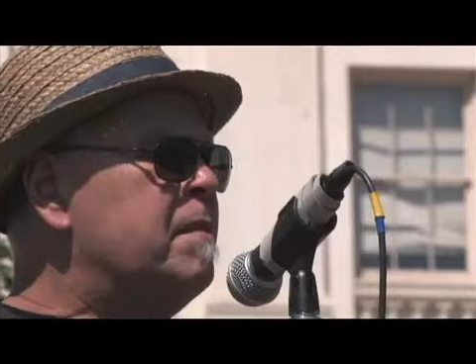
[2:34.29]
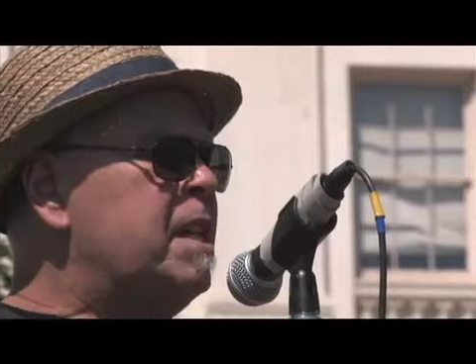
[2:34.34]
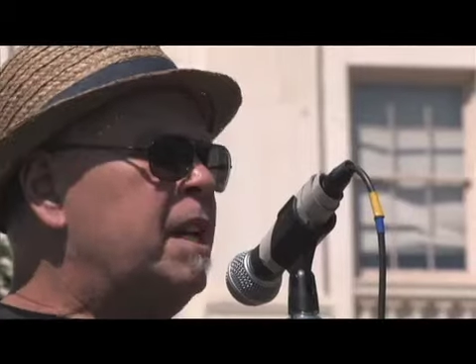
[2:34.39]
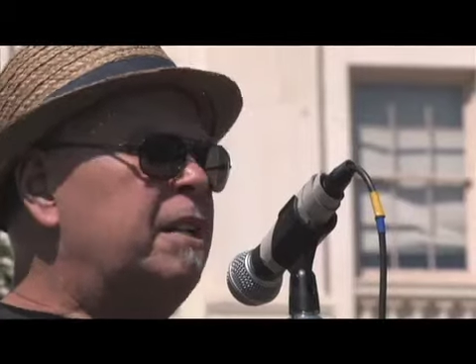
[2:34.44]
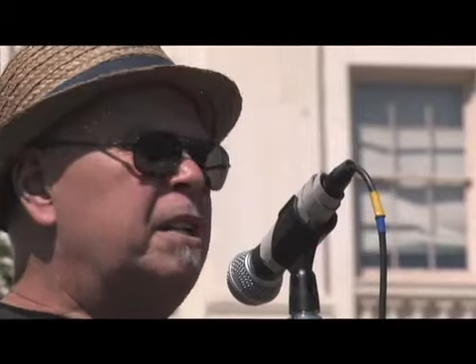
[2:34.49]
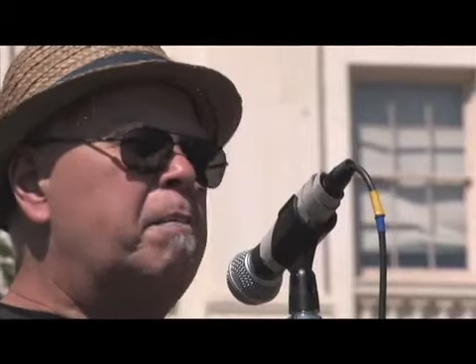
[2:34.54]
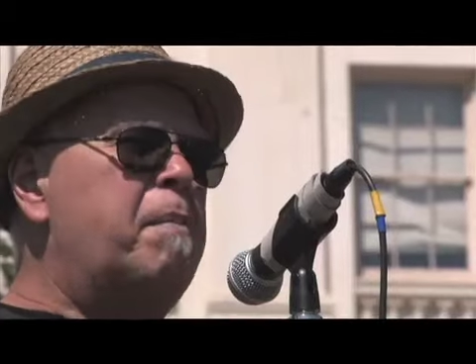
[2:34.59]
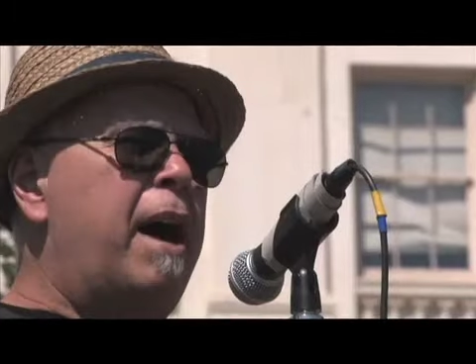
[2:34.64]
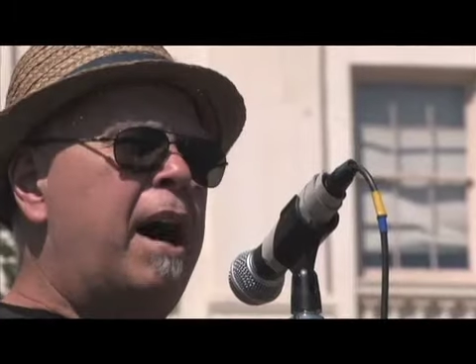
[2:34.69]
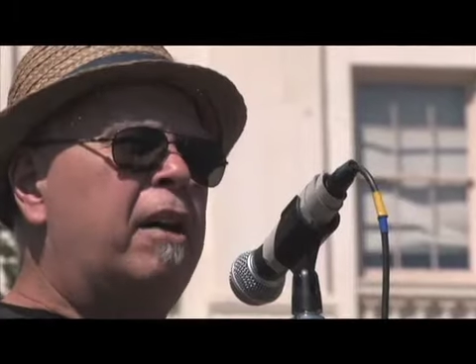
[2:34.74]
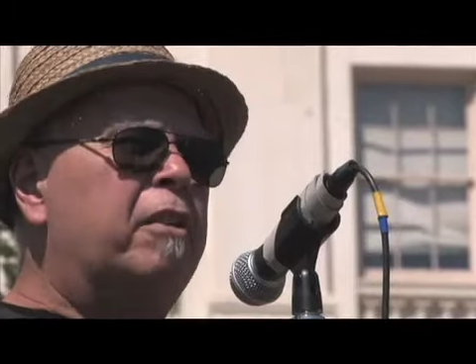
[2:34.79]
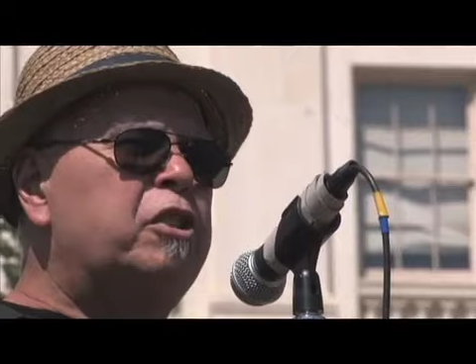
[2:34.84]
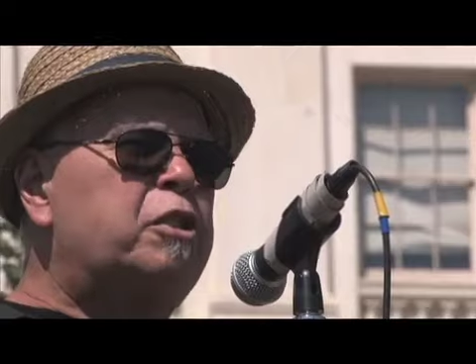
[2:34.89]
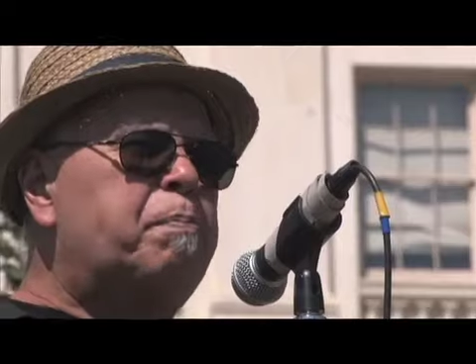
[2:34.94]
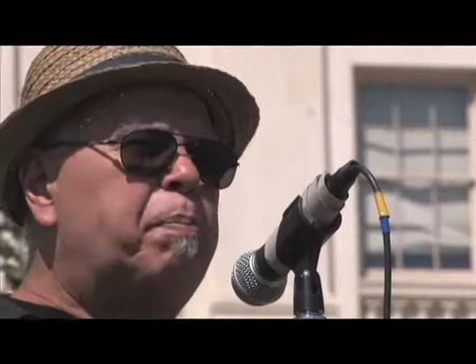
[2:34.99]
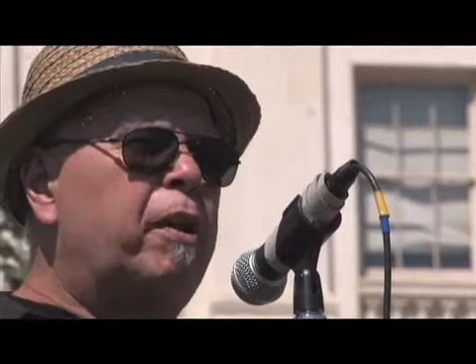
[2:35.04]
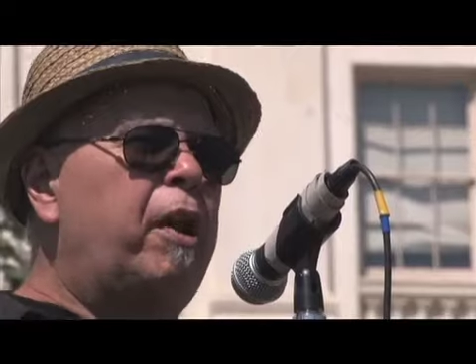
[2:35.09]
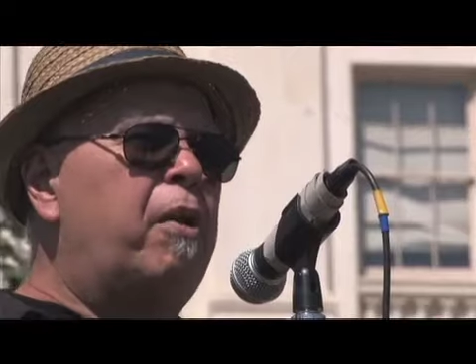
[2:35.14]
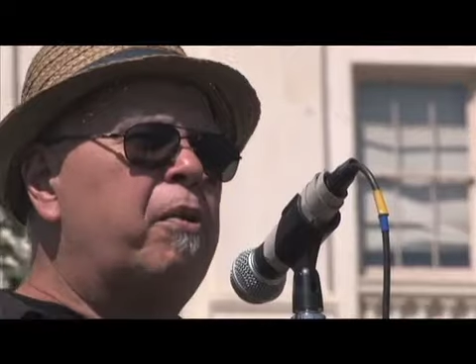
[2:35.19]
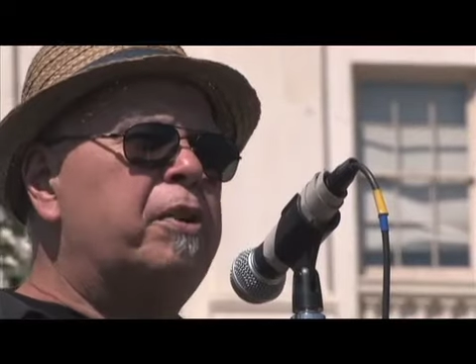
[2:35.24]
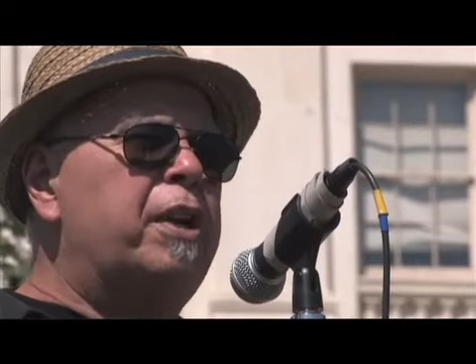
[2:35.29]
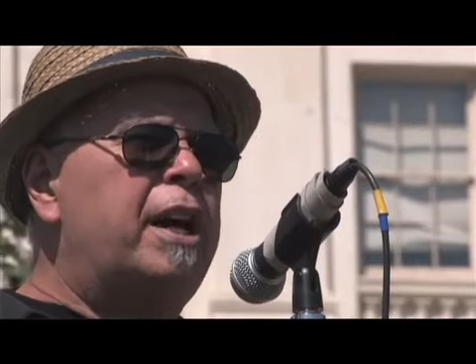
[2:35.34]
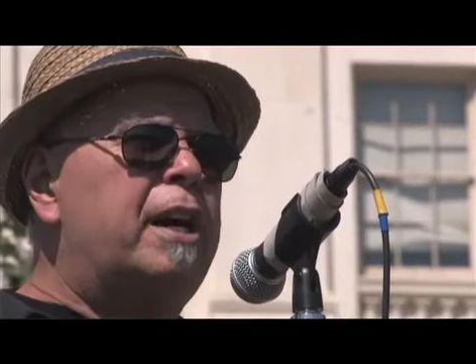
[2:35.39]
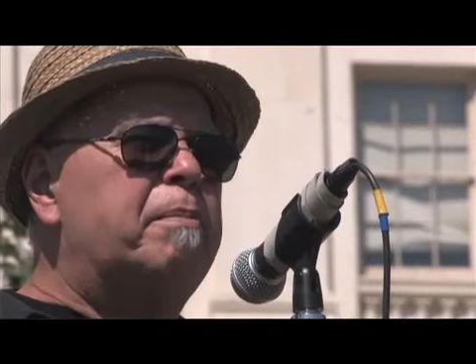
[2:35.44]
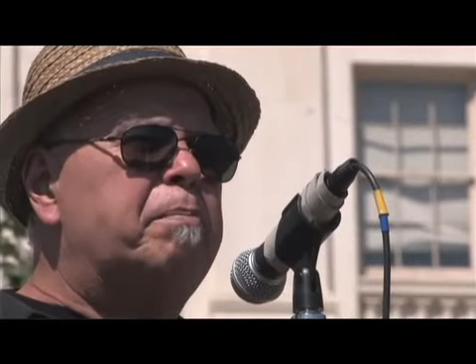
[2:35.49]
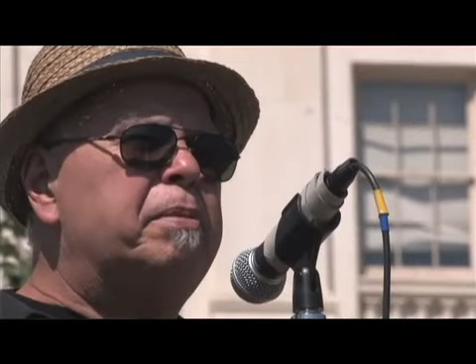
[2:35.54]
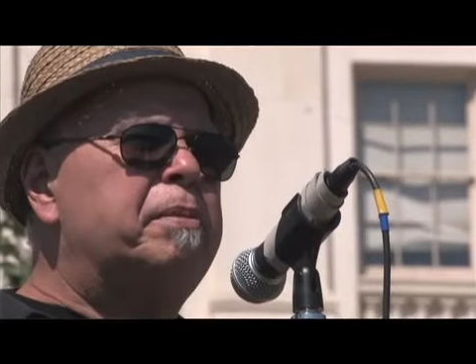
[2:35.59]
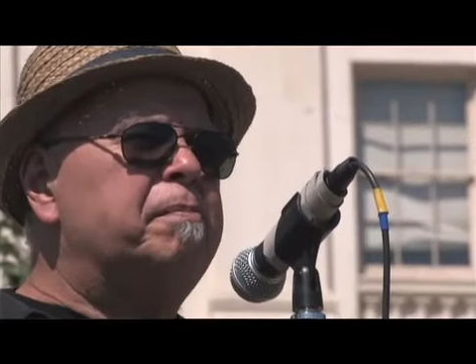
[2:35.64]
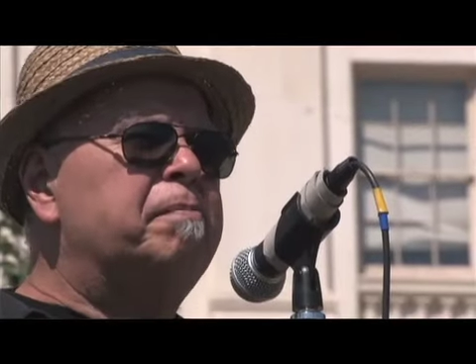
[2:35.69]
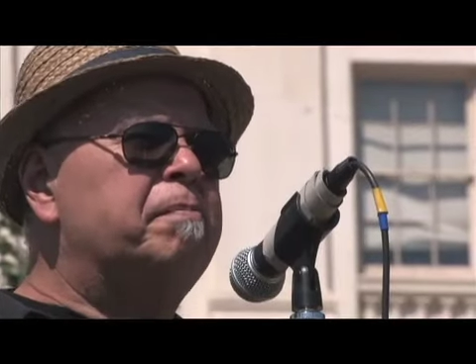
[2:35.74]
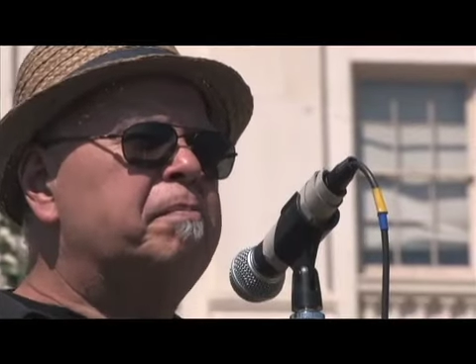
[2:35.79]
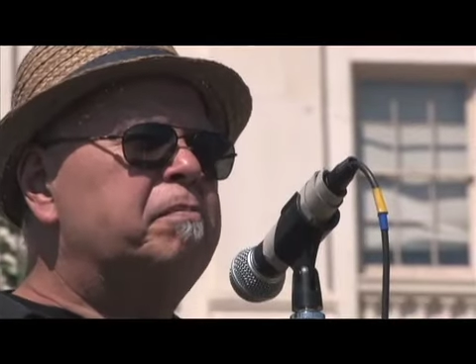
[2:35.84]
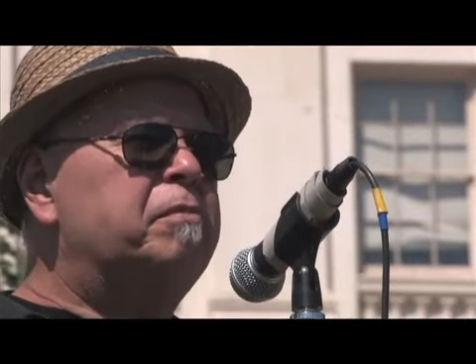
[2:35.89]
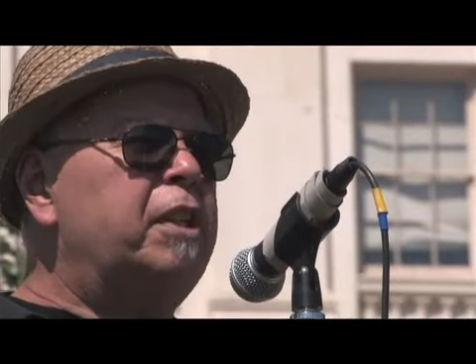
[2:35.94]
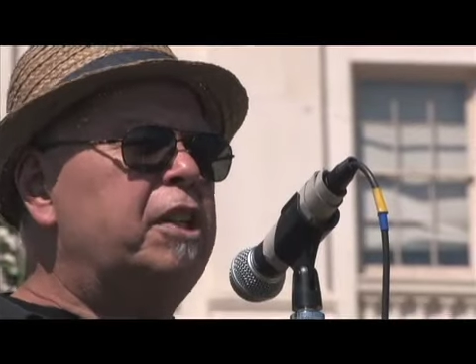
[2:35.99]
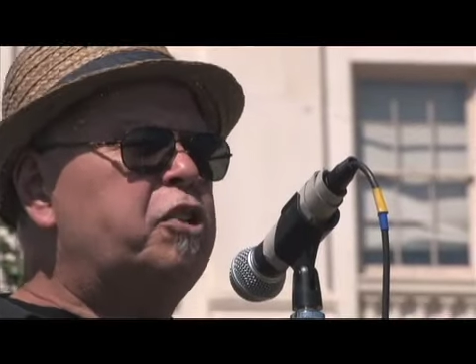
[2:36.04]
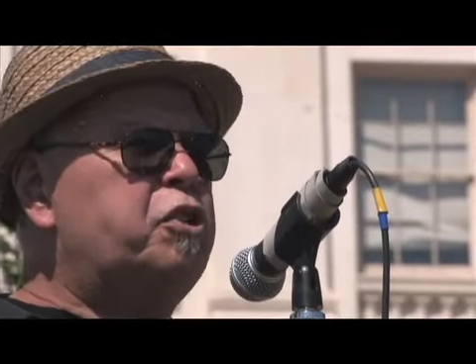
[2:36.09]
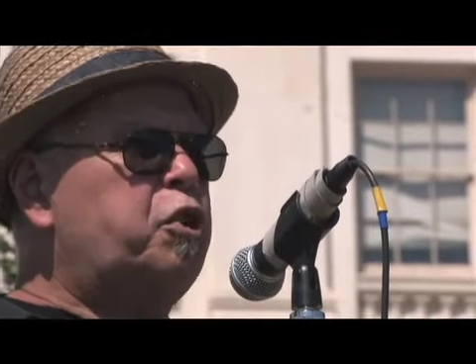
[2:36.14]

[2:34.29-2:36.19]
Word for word: And the mountain's blown up. They